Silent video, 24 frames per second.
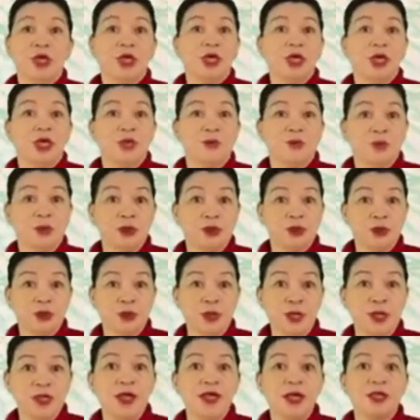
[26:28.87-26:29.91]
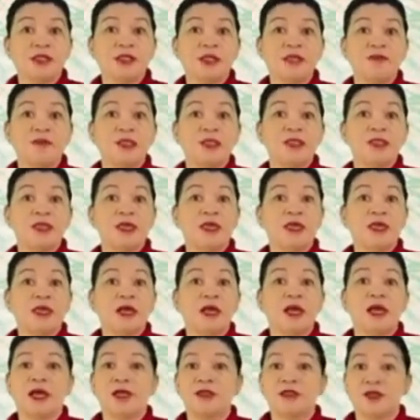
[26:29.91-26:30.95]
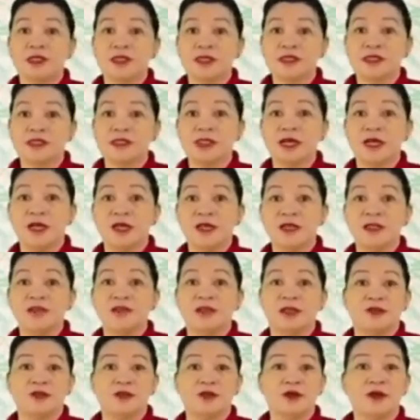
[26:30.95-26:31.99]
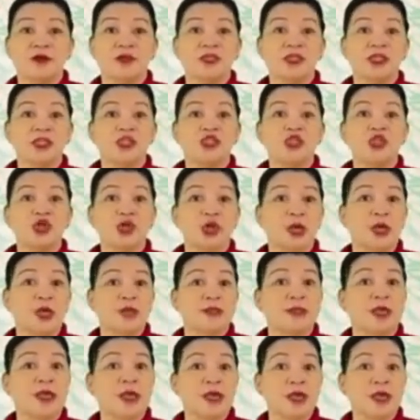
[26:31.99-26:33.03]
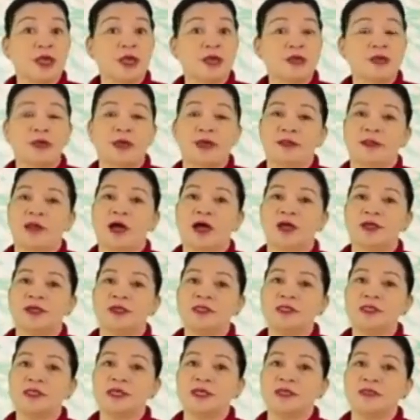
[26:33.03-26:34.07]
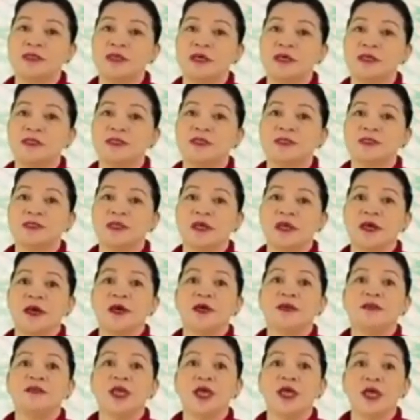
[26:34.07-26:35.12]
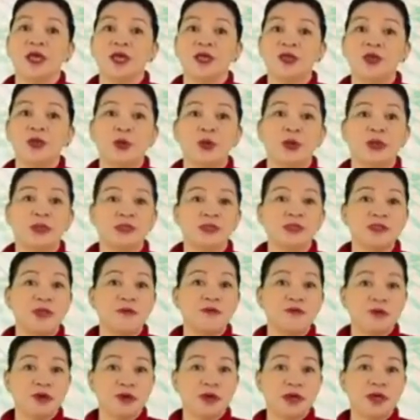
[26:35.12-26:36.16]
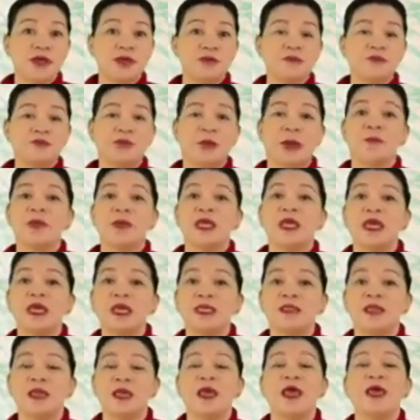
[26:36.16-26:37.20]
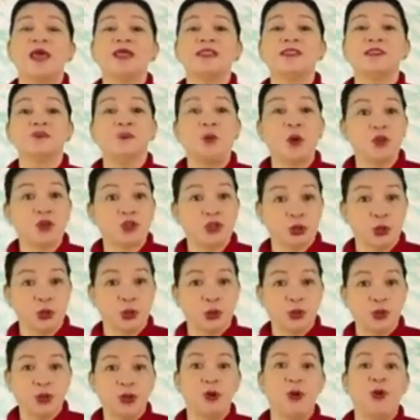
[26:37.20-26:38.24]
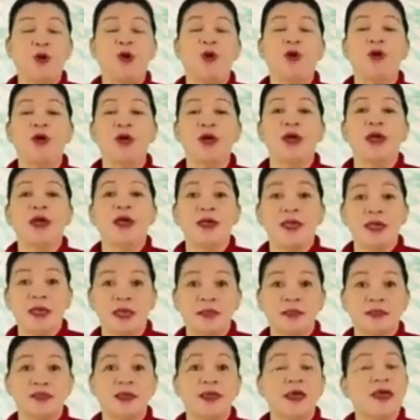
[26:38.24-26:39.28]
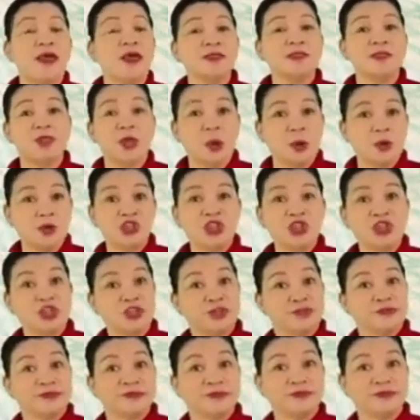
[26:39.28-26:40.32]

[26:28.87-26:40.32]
If you do an activity under the sun that causes you headache and other sickness, then you are suffering from heat exposure or heat exhaustion.